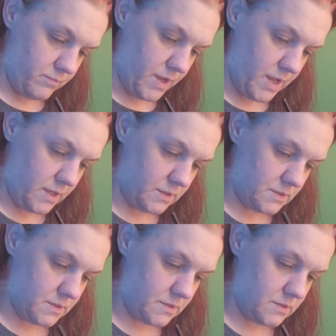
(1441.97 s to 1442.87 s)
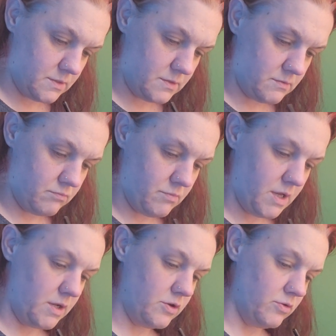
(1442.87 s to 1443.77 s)
paints
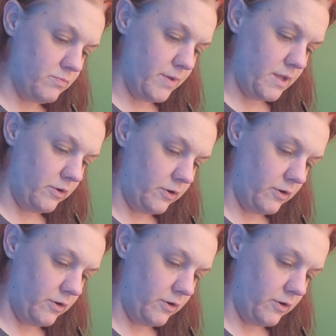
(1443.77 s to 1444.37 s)
may do better.